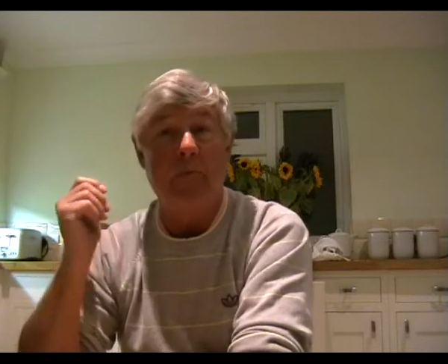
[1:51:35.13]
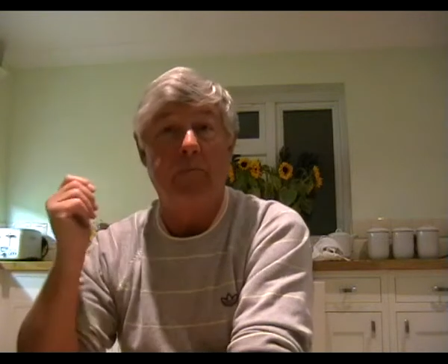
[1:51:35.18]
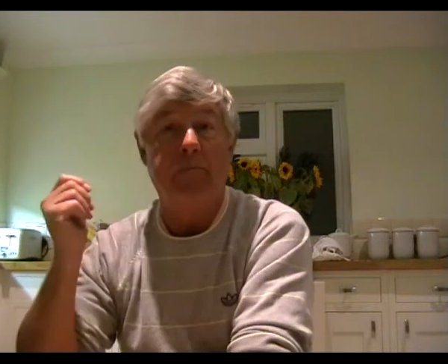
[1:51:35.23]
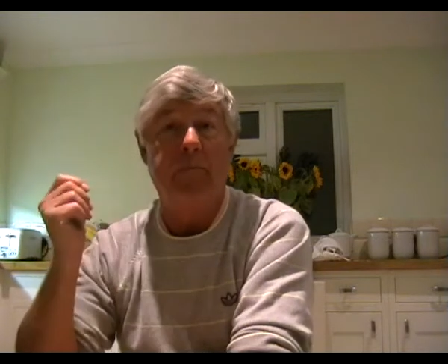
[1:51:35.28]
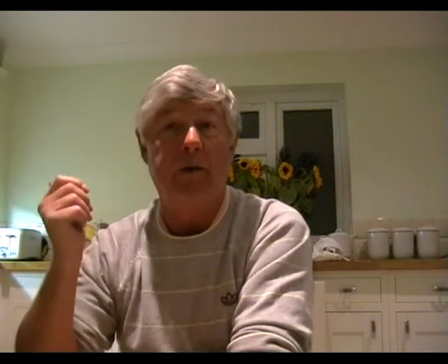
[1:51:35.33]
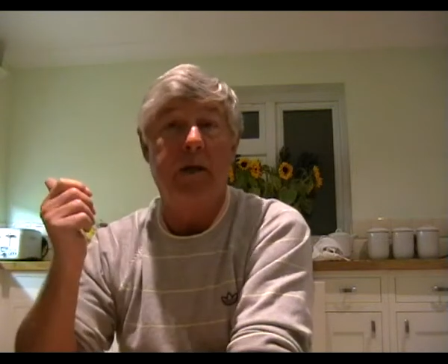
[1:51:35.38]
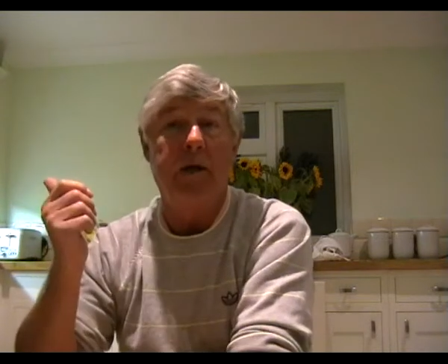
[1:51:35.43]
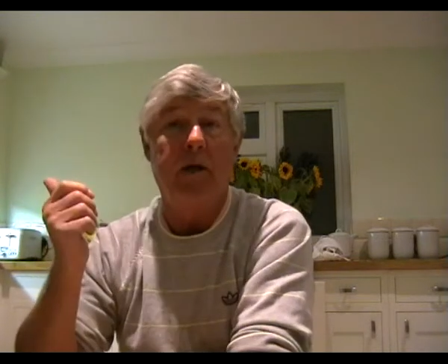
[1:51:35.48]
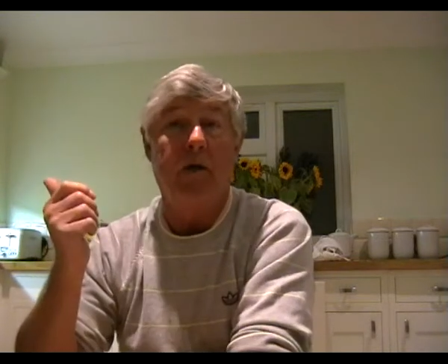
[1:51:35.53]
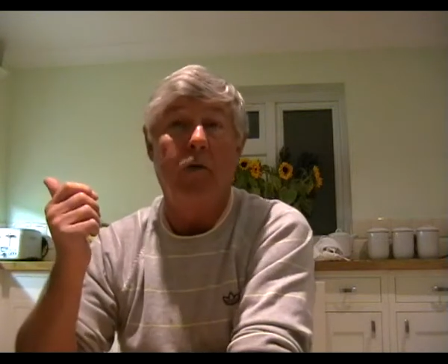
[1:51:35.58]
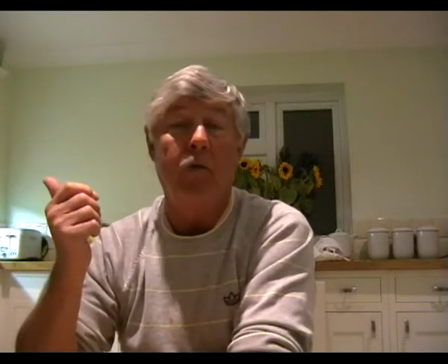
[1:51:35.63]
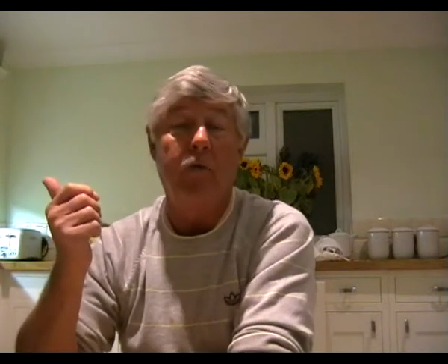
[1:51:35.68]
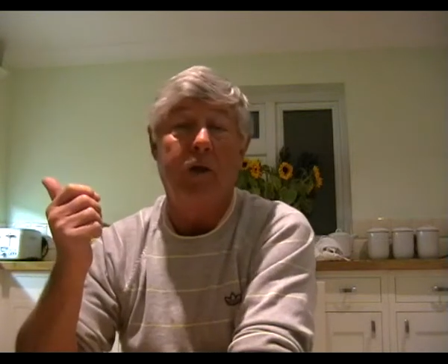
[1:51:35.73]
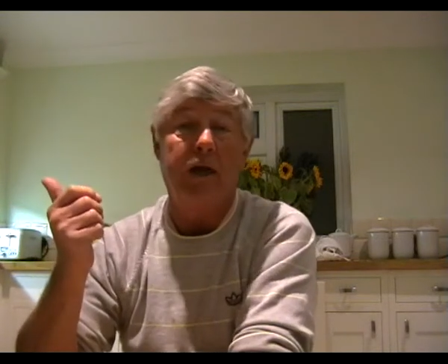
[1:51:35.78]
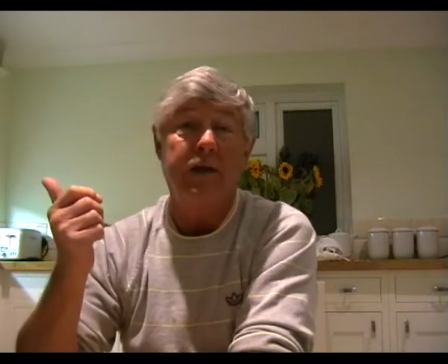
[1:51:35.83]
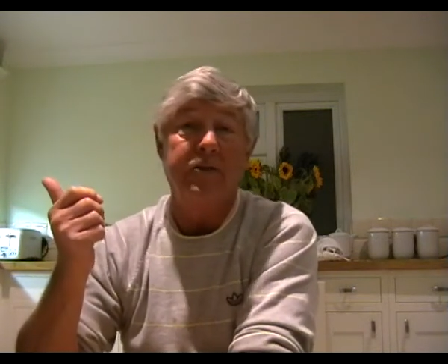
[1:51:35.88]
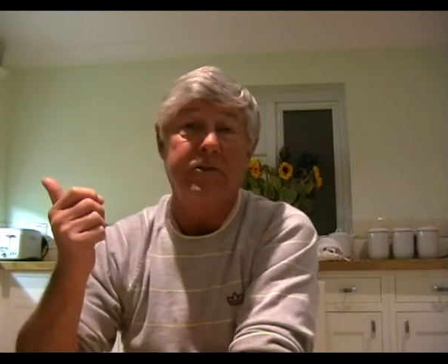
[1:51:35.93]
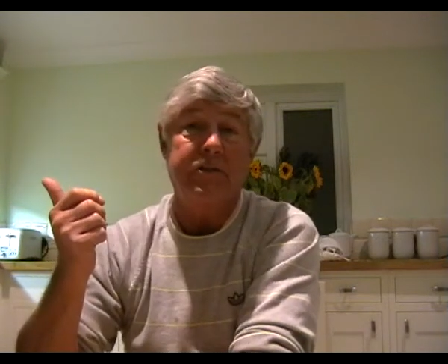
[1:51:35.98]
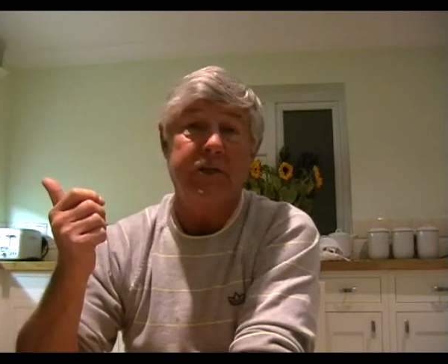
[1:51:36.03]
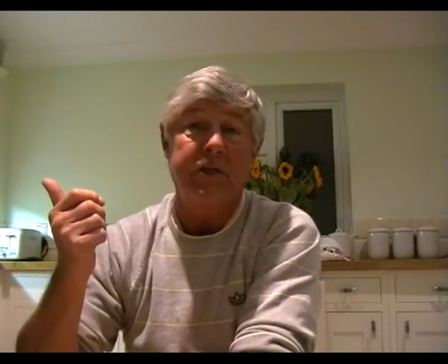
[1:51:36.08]
would beat all
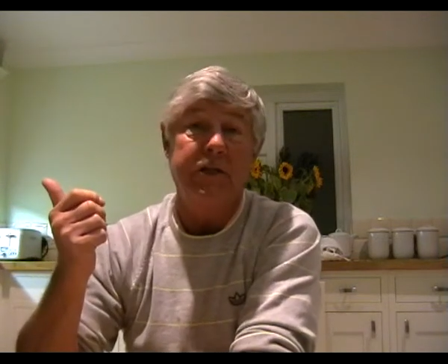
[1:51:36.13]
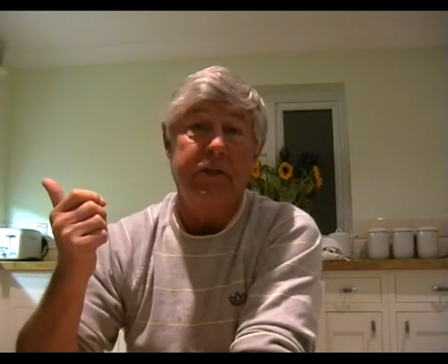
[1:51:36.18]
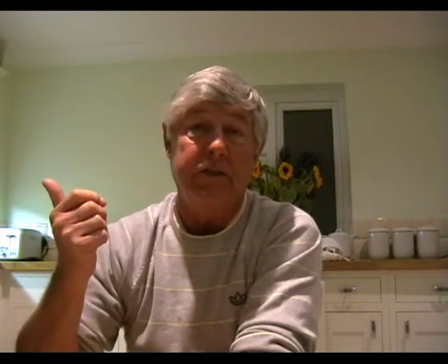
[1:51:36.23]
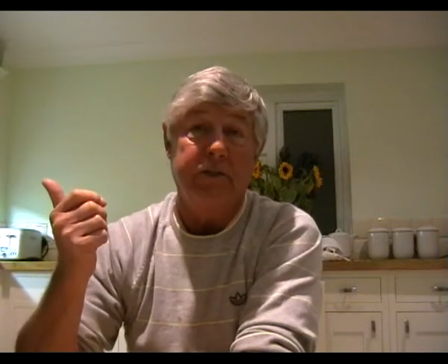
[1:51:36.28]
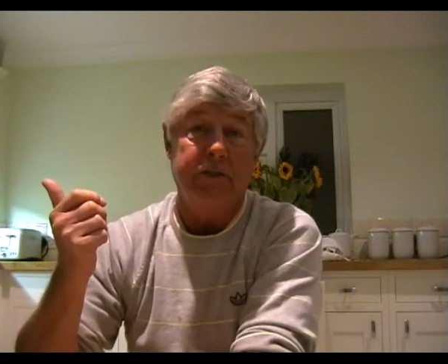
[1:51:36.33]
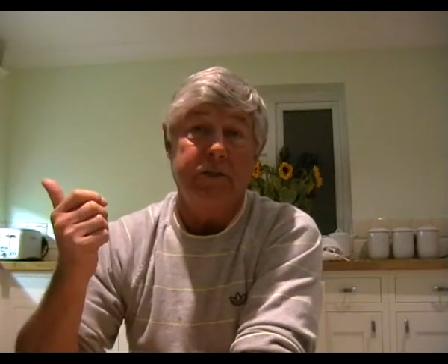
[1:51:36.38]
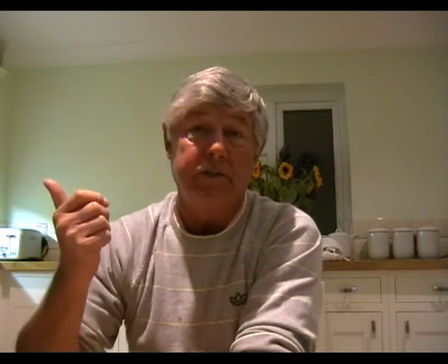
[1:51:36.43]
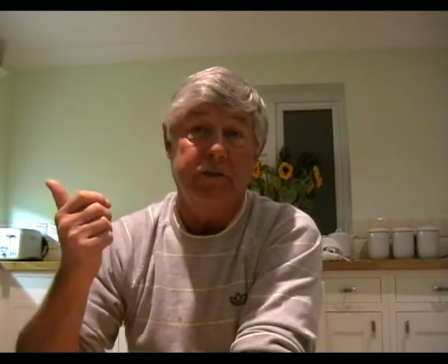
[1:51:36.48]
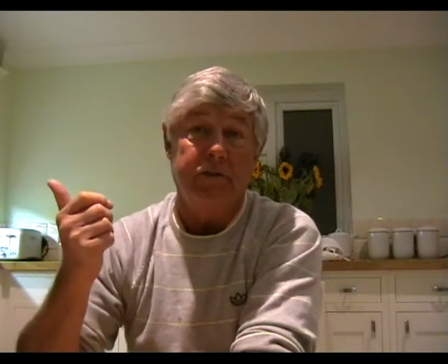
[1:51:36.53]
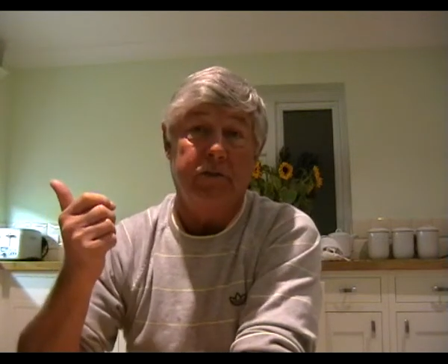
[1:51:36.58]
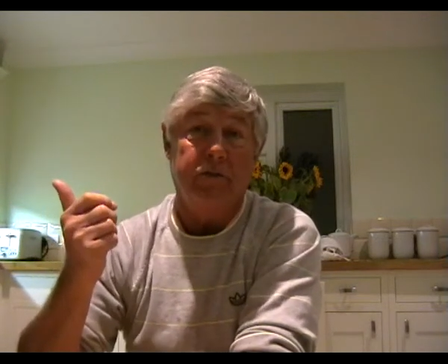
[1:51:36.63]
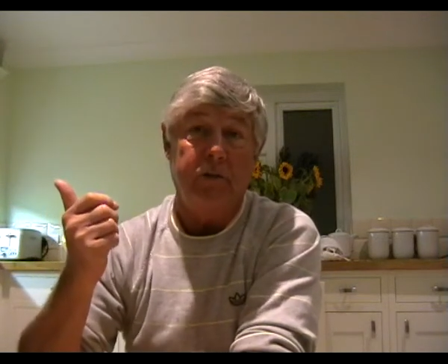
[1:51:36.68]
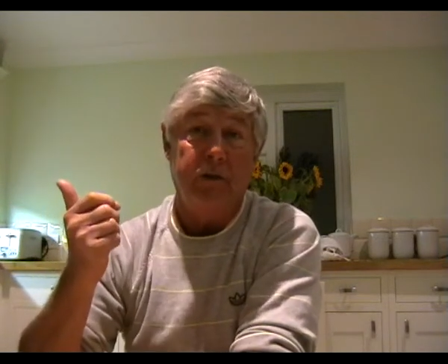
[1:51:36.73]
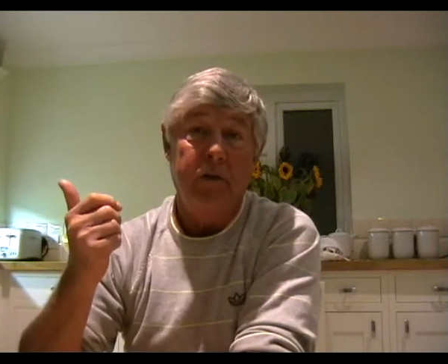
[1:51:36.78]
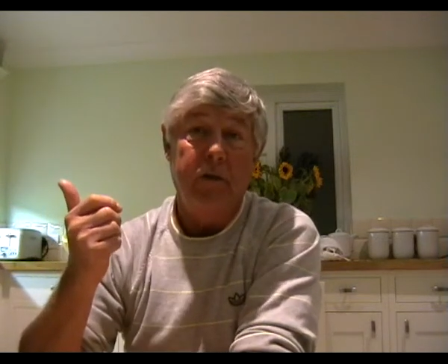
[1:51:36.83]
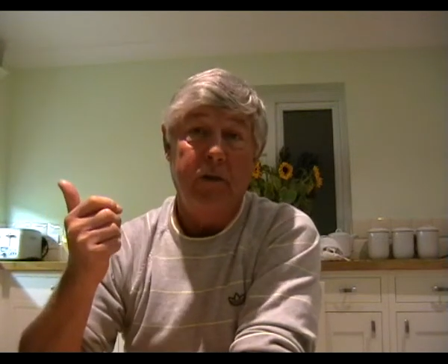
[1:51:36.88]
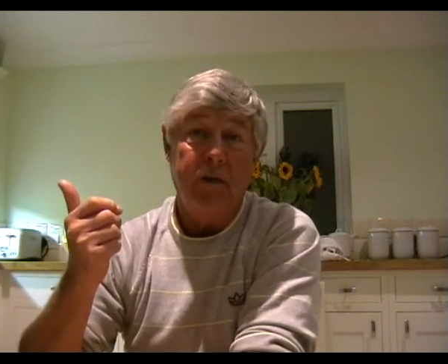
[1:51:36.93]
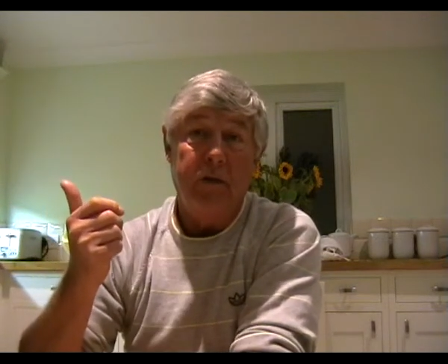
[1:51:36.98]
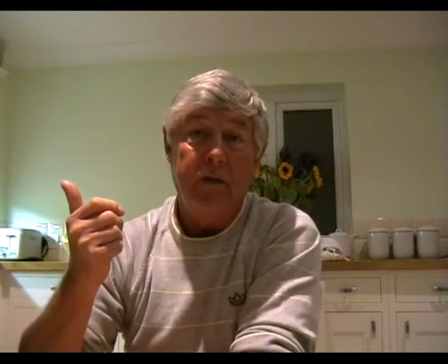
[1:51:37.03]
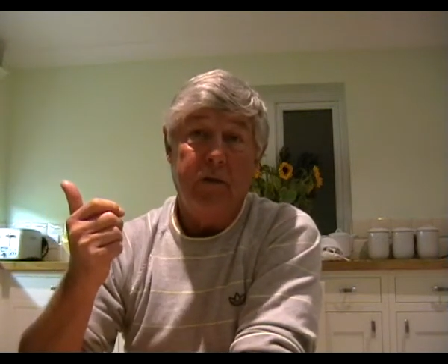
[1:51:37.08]
our seniors or